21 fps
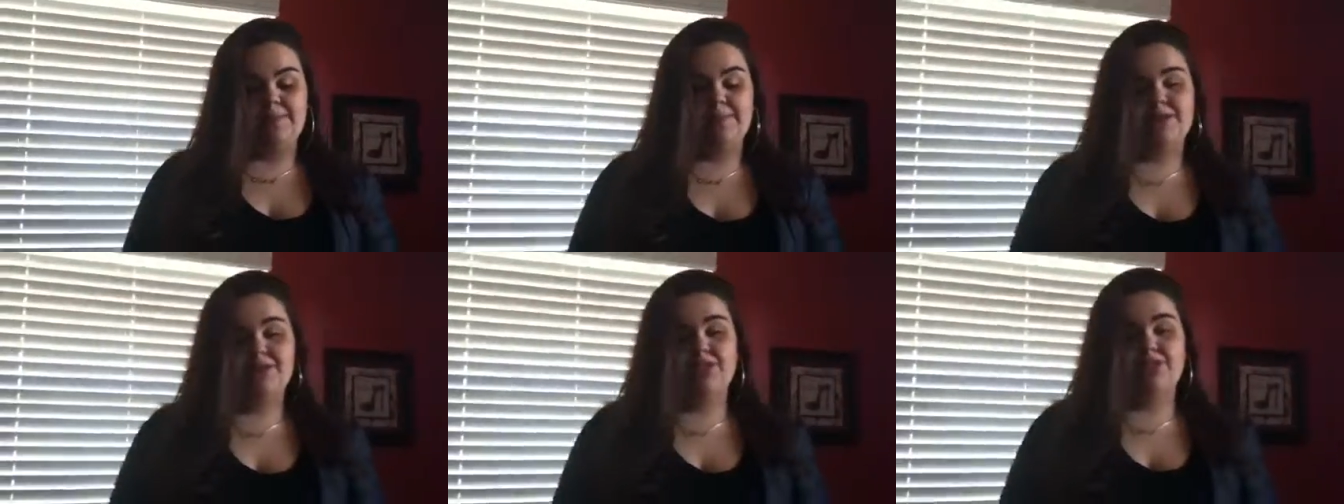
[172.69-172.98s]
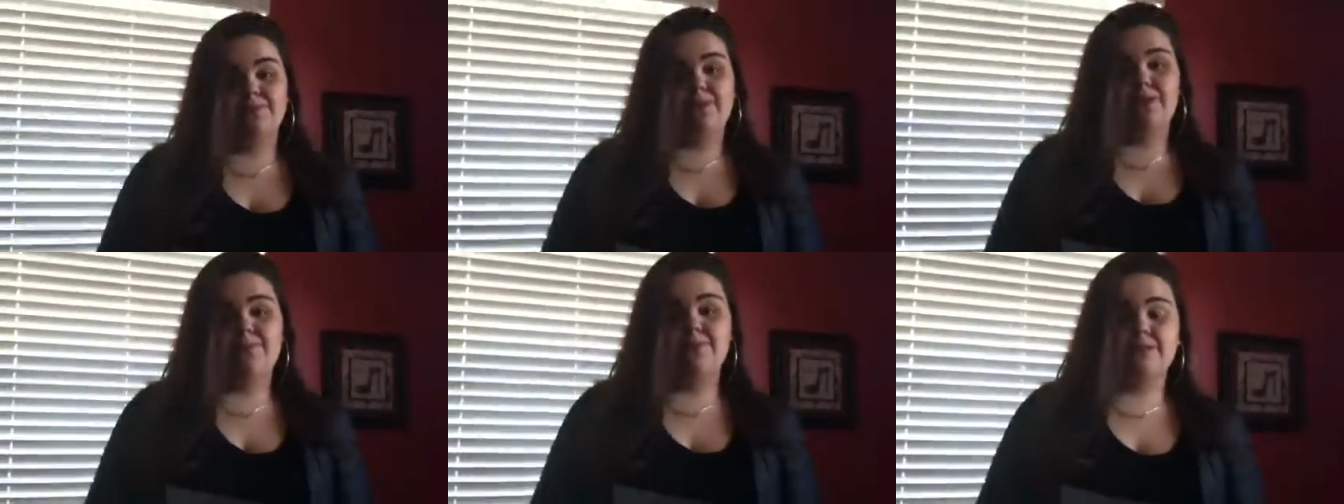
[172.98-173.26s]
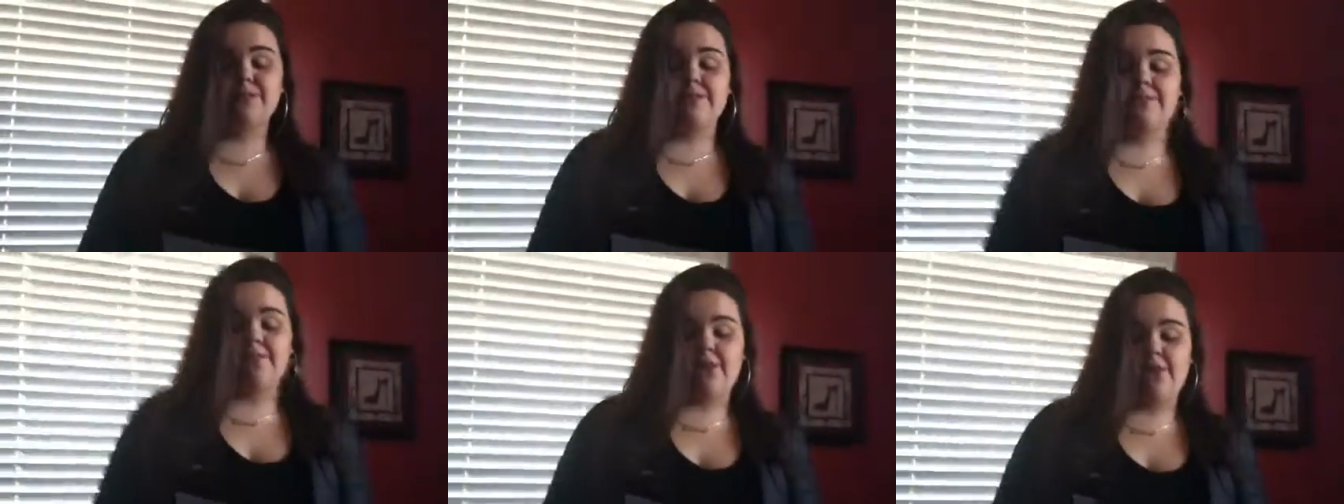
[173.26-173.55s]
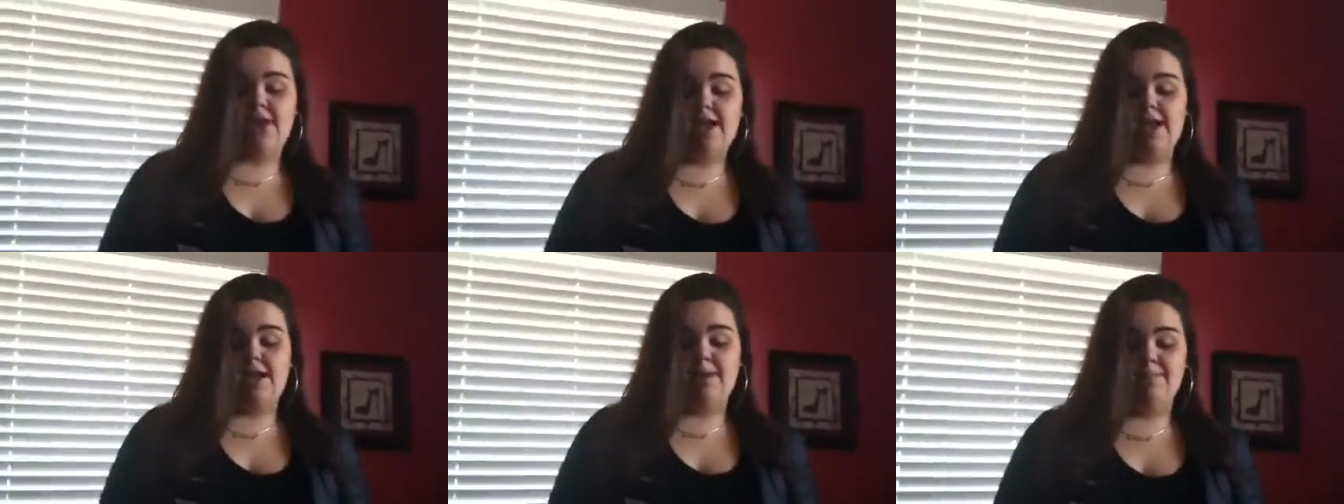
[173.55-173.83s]
Mrs. Wright was a
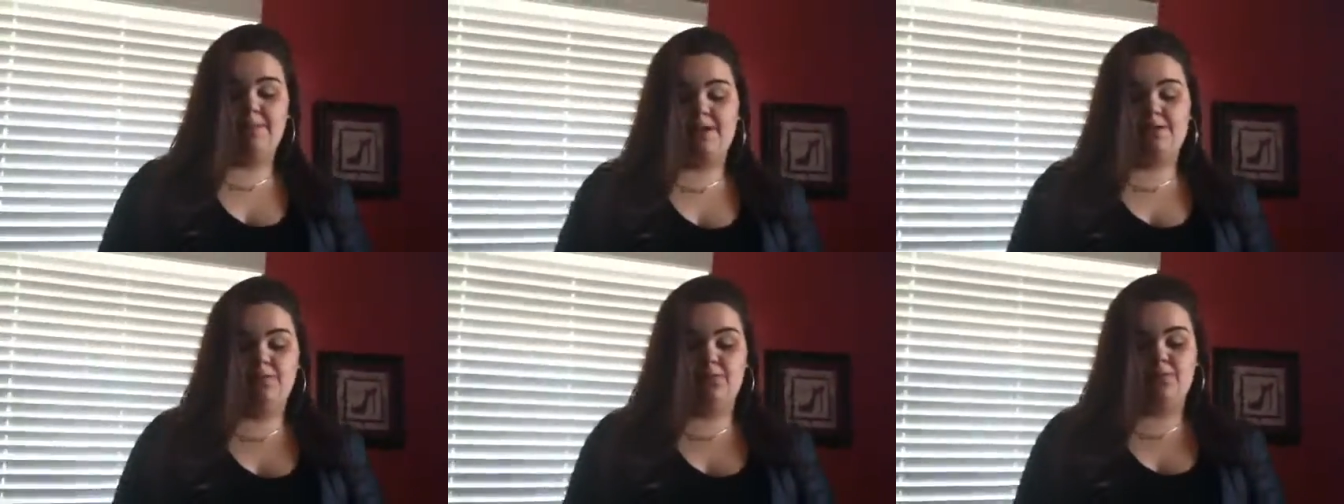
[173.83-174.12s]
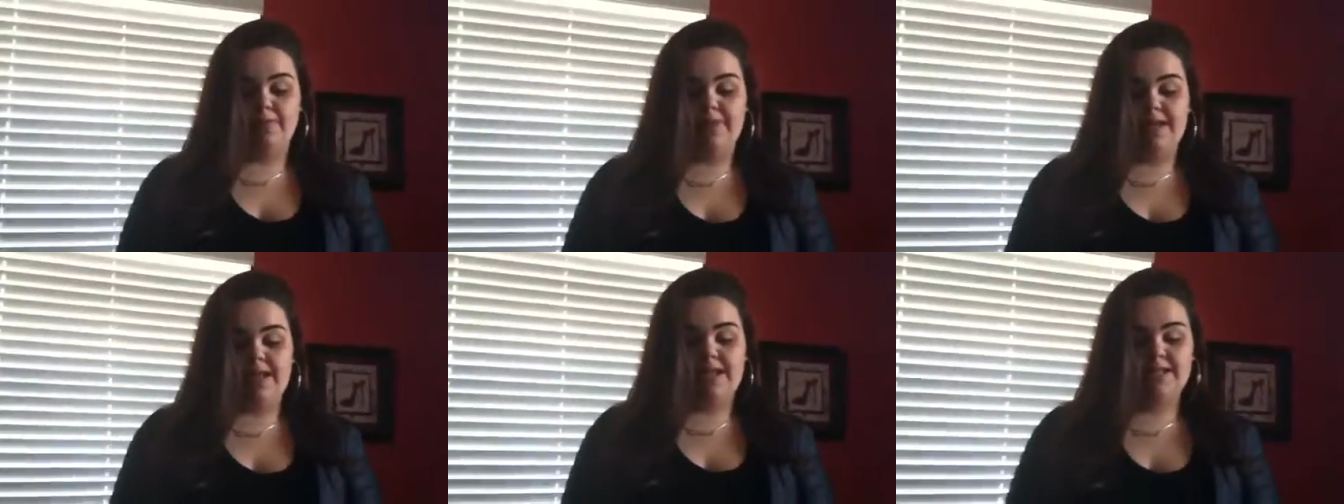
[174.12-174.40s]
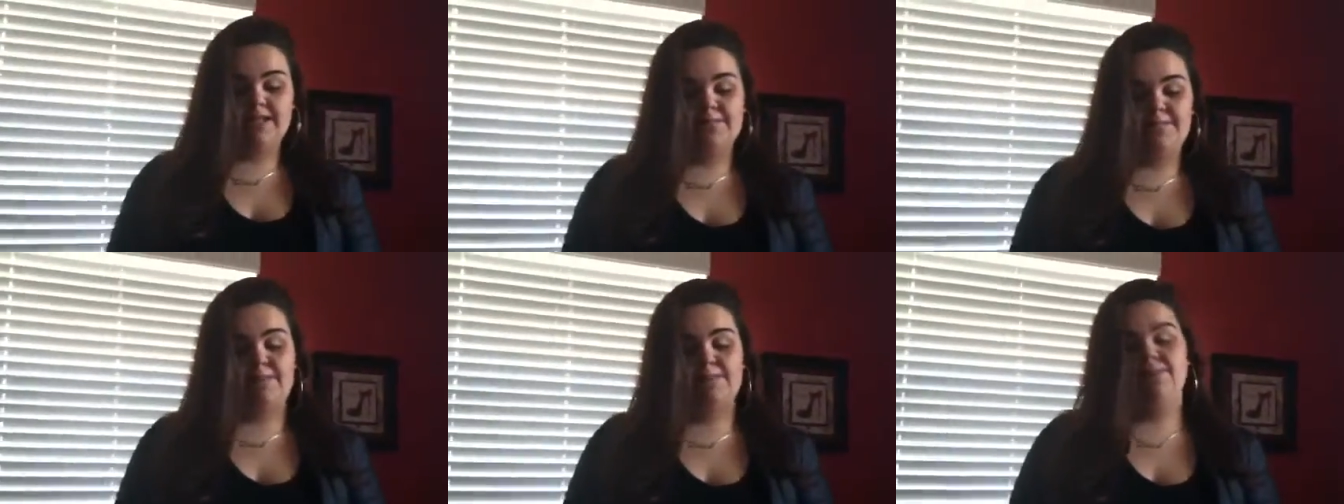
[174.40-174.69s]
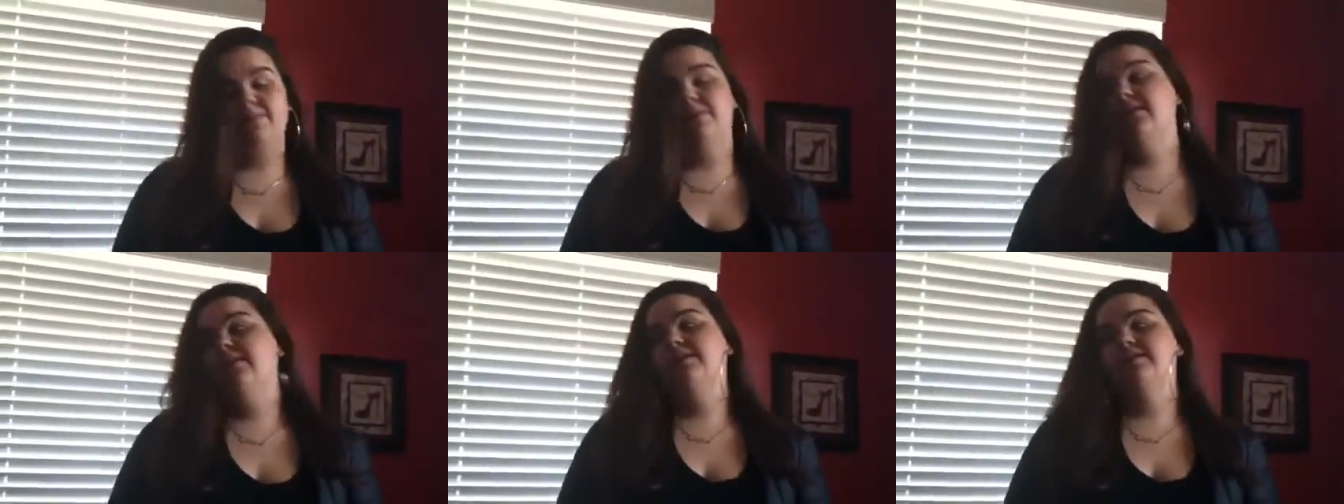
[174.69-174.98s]
very happy woman, and to be
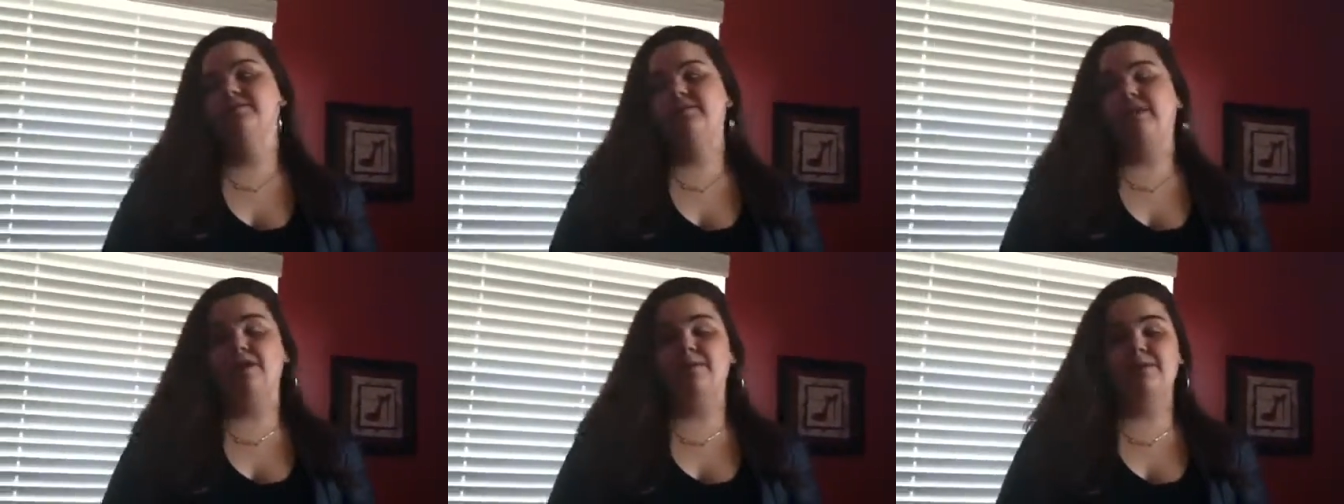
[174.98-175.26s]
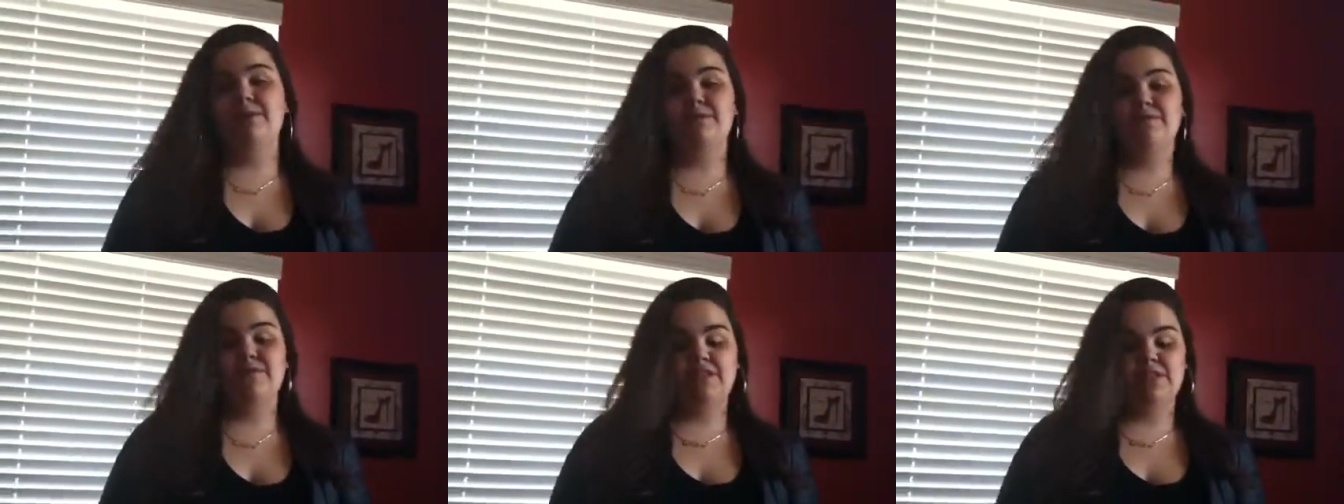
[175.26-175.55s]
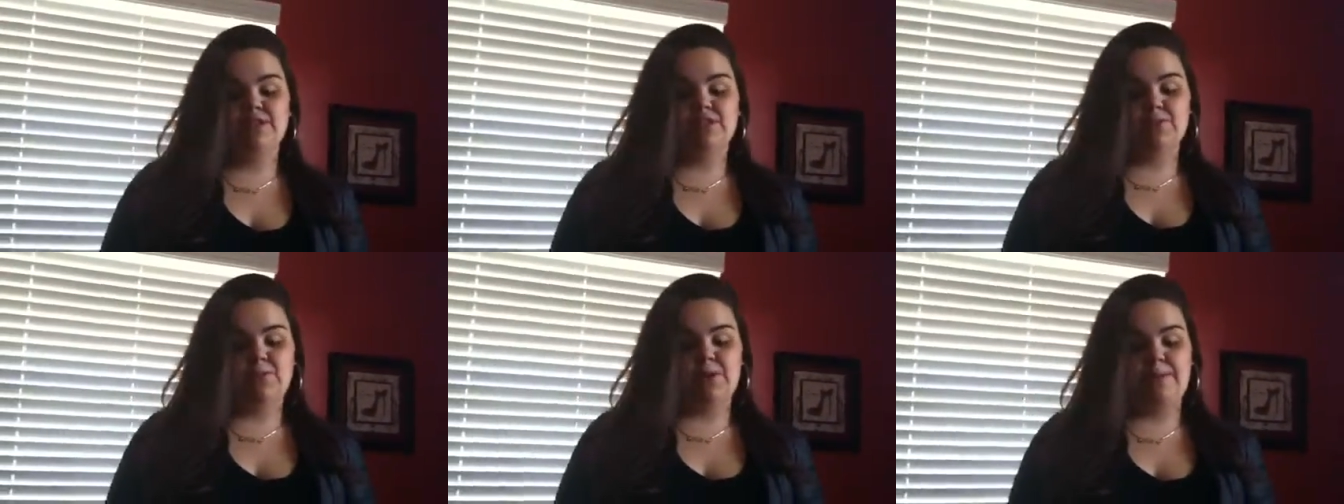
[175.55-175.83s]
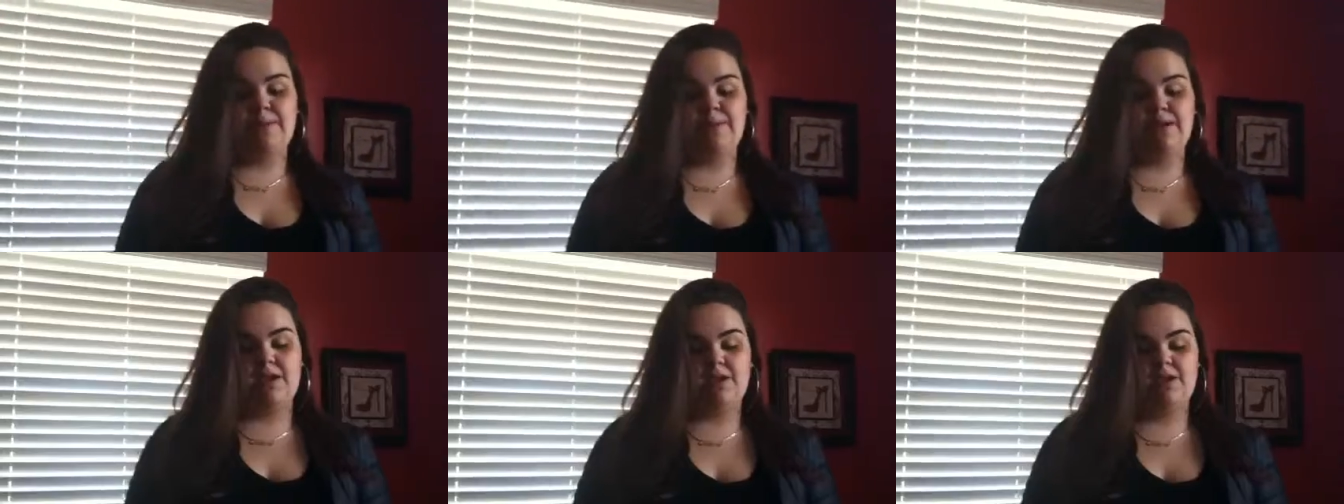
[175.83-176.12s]
put in an environment of this
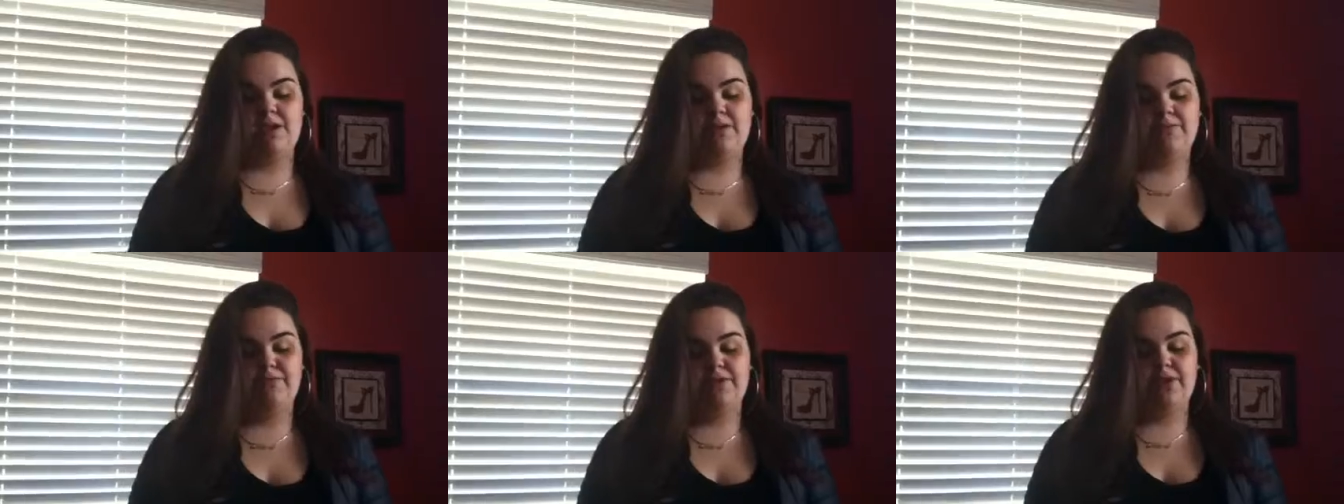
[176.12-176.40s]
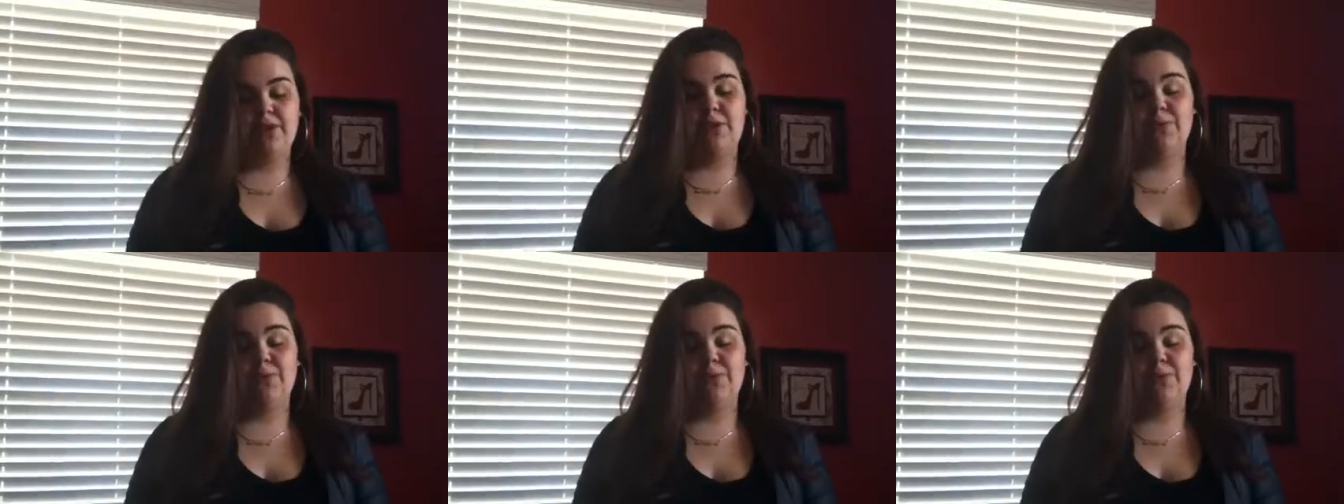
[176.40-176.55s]
sort made her